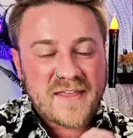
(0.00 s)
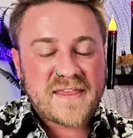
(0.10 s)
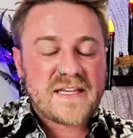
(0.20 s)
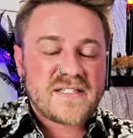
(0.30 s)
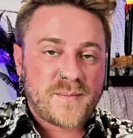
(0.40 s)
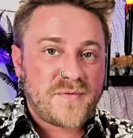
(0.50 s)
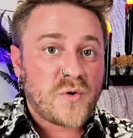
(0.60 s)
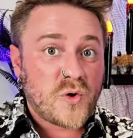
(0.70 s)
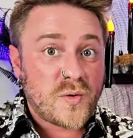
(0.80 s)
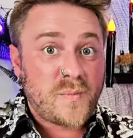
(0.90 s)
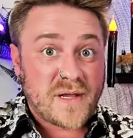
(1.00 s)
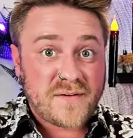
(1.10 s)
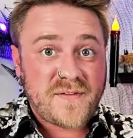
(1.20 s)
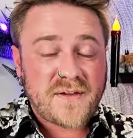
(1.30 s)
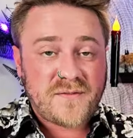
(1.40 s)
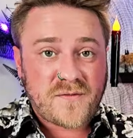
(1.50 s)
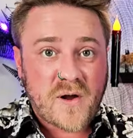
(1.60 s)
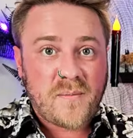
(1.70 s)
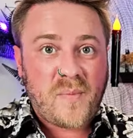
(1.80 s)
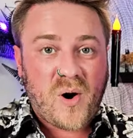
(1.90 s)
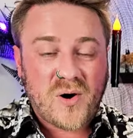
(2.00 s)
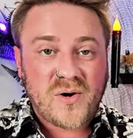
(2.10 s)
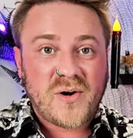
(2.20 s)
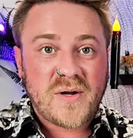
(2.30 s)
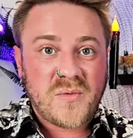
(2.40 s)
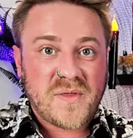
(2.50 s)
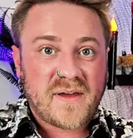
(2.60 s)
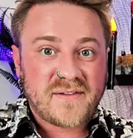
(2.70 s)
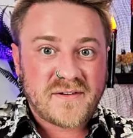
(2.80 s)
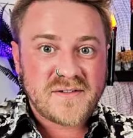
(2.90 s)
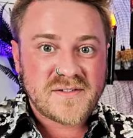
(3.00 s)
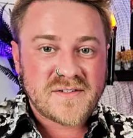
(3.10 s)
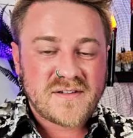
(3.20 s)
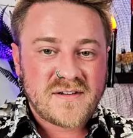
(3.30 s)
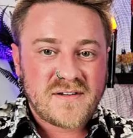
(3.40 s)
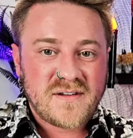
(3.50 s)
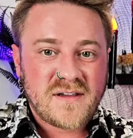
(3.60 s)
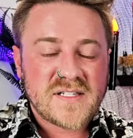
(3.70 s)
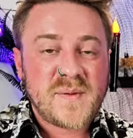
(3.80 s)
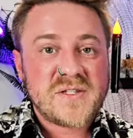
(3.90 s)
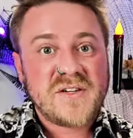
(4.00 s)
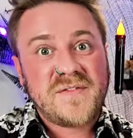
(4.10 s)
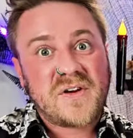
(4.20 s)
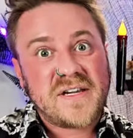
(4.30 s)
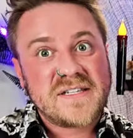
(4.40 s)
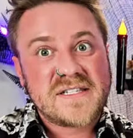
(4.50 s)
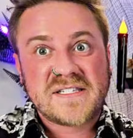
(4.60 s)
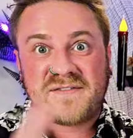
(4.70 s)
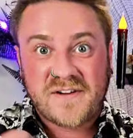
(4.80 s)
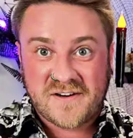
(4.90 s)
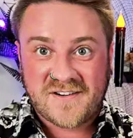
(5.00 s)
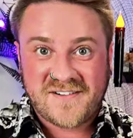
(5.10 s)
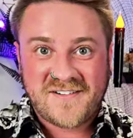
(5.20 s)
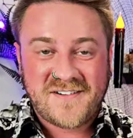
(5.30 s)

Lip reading: think some of you could benefit from partnering with others, especially if there is this fear.